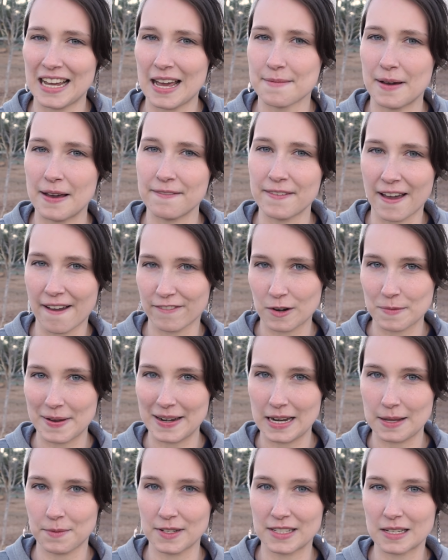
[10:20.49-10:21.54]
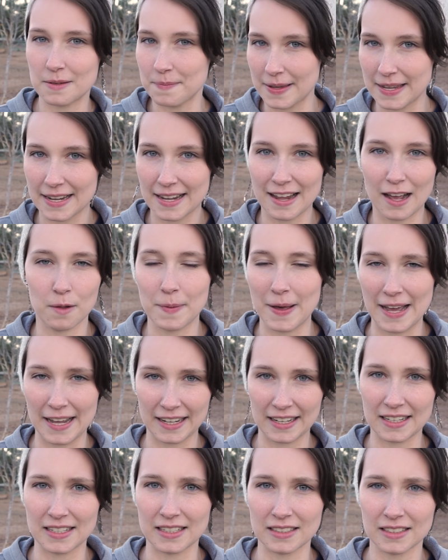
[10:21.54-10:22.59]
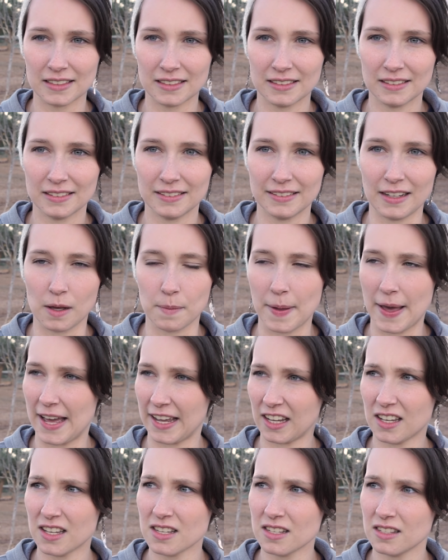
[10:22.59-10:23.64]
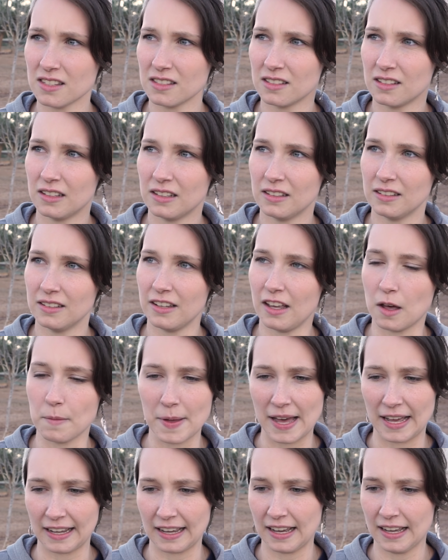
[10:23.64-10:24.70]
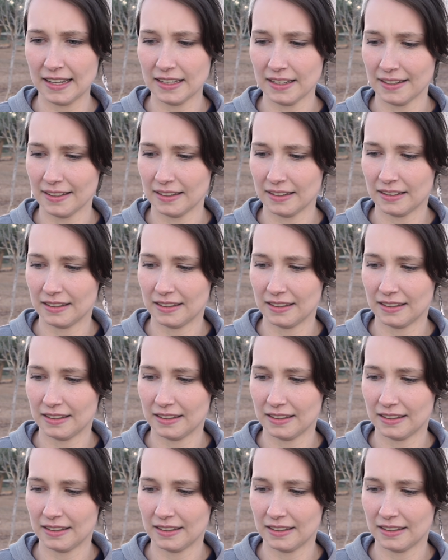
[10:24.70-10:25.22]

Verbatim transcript: time I've ever been able to meet alpacas? Alpacae?